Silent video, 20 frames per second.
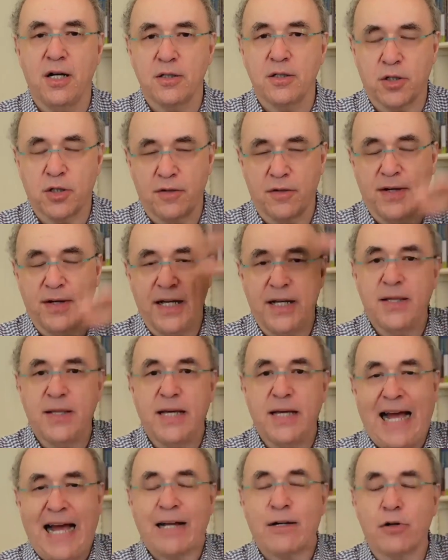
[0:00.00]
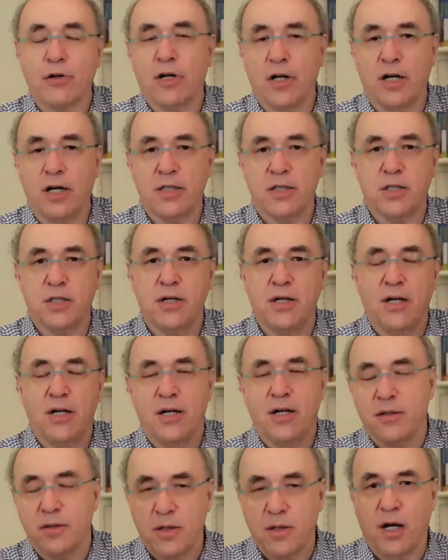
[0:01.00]
sort of in the aggregate,
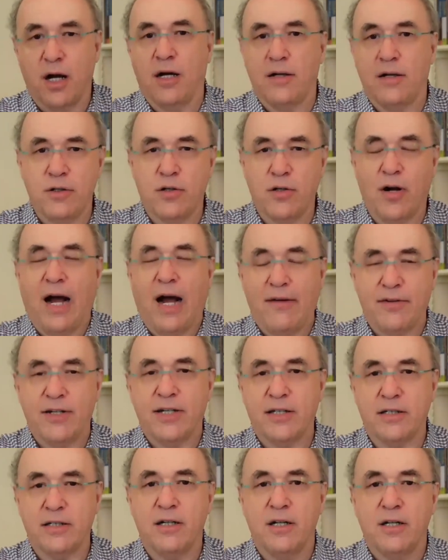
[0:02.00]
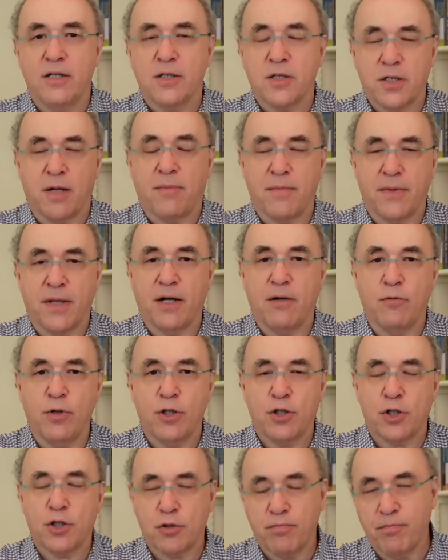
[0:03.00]
uh, you know, having something
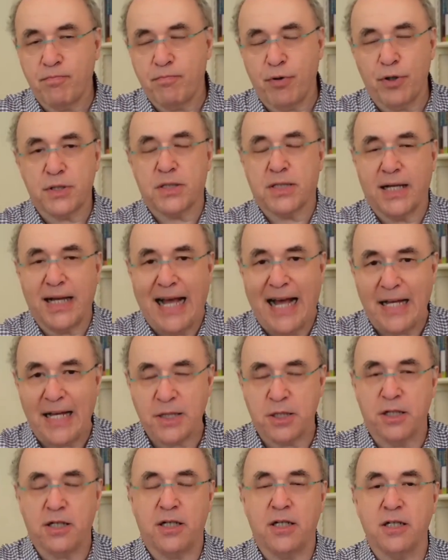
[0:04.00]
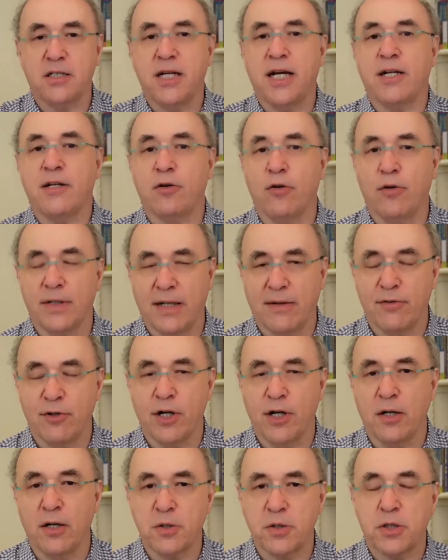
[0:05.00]
which puts the gas in a container or
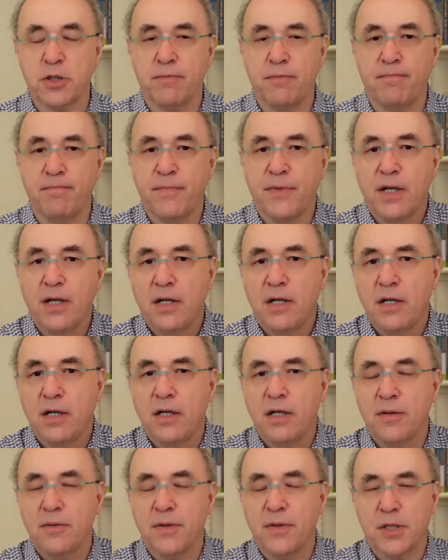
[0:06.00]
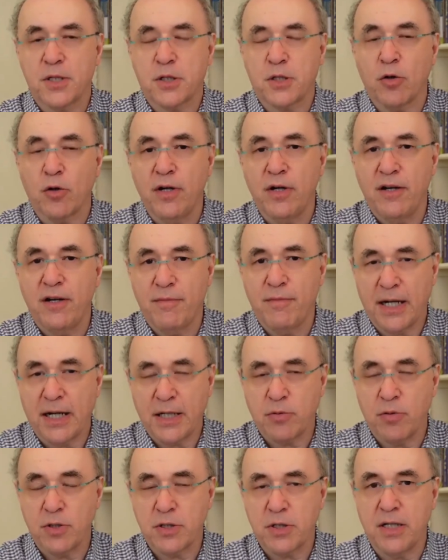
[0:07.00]
whatever else the story of
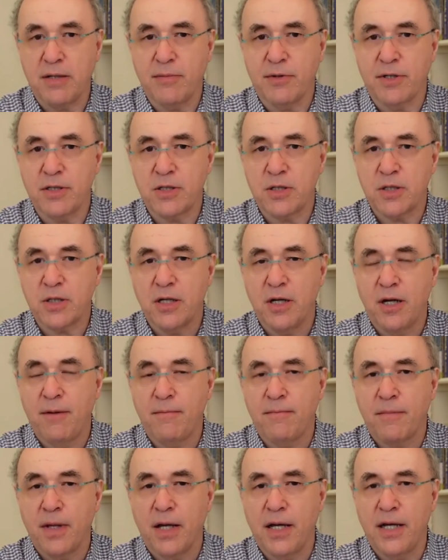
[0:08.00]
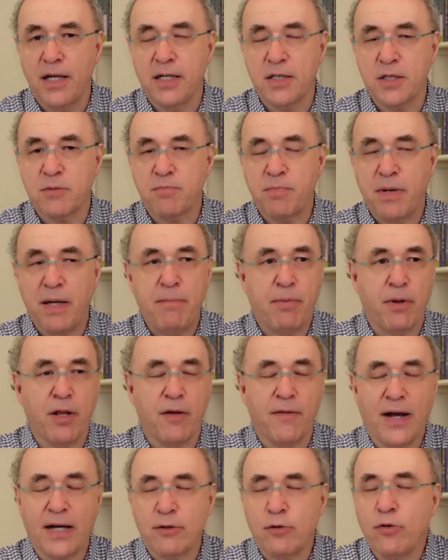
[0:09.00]
Maxwell's demons is people
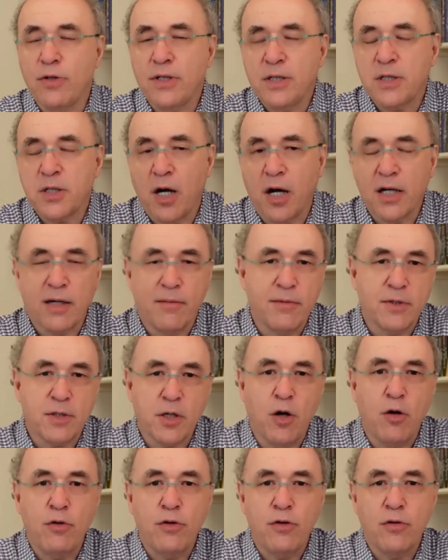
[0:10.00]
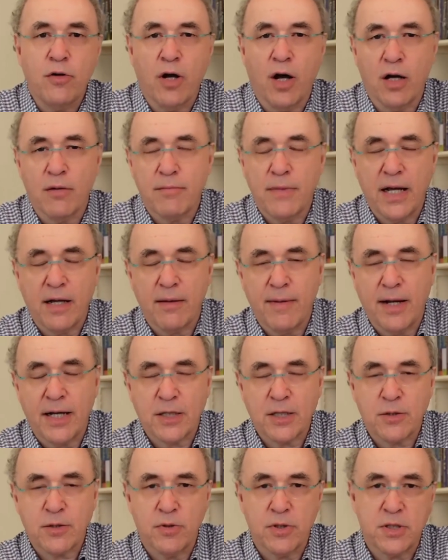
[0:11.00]
have had all these arguments. Oh, you can't make a
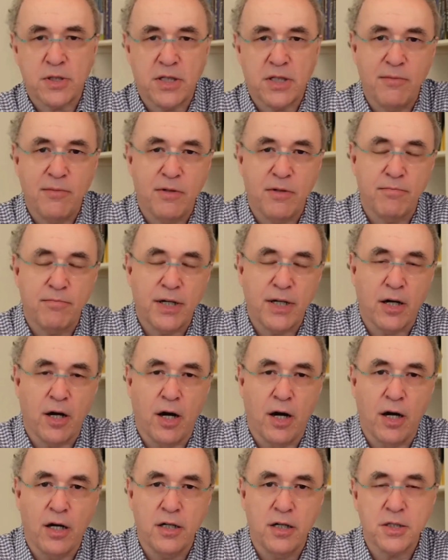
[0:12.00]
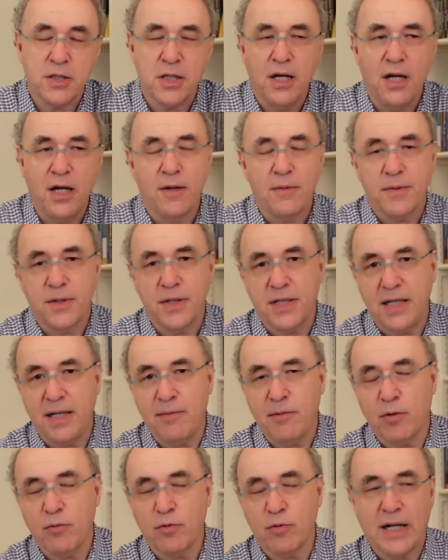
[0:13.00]
Maxwell's demon because the
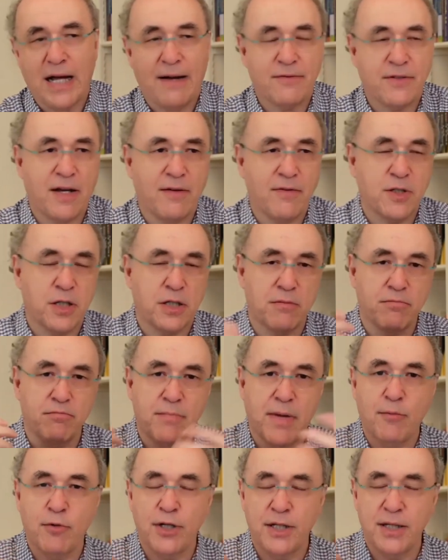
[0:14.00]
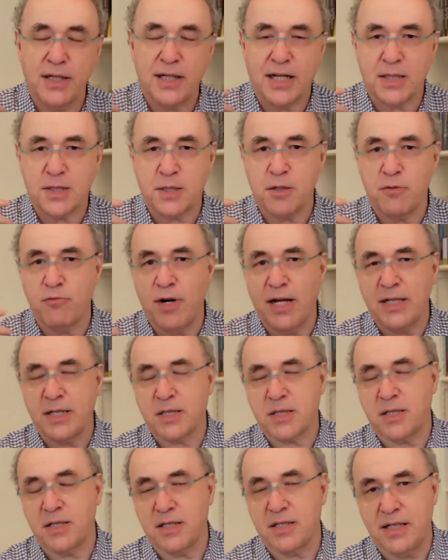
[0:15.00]
demon would have to have a certain memory that gets
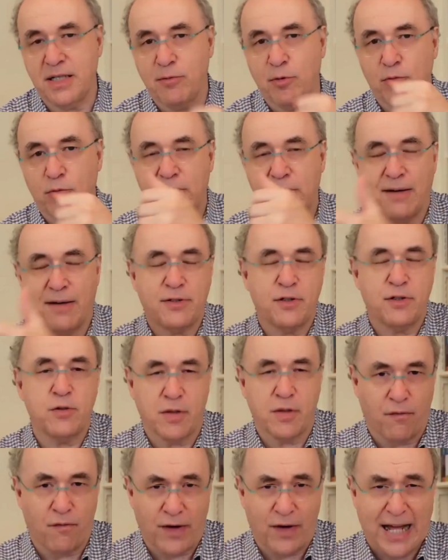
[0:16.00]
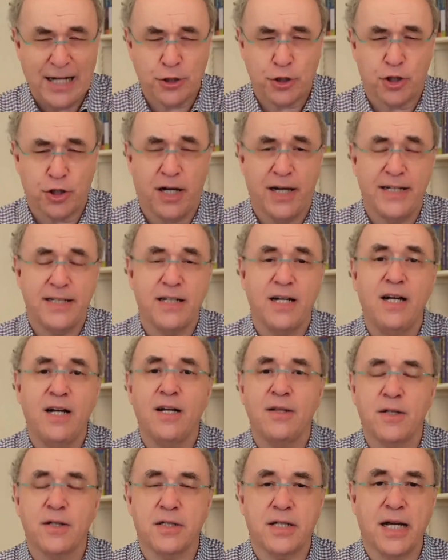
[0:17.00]
erased. The demon would have to use a flashlight
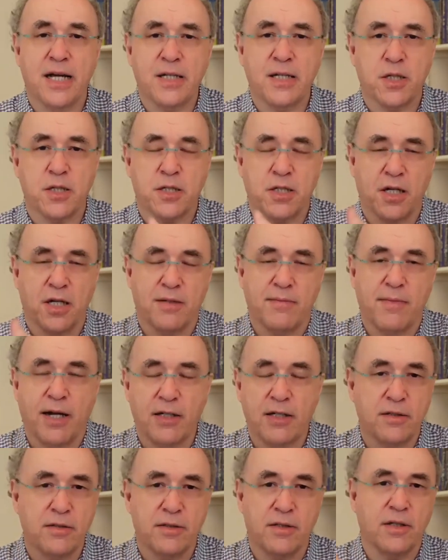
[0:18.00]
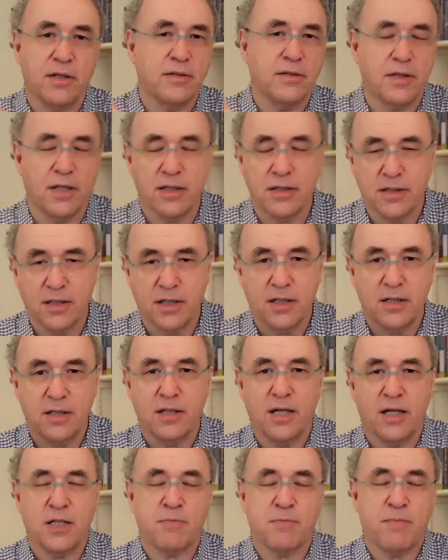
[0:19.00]
that takes a certain amount of that, that,
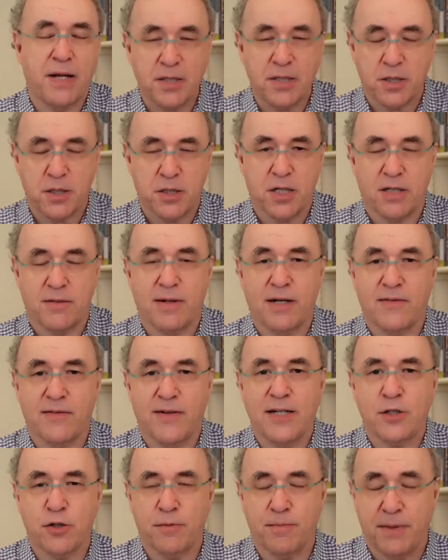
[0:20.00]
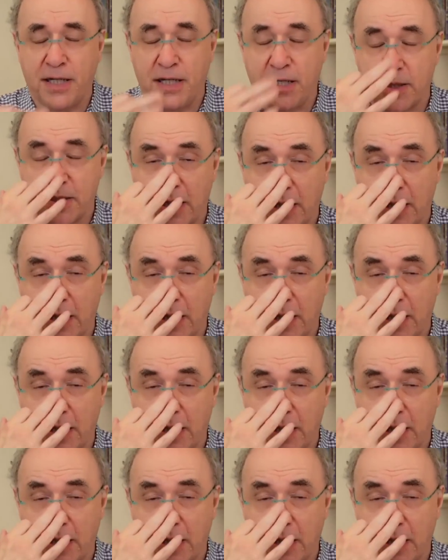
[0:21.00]
expends a certain amount of entropy, et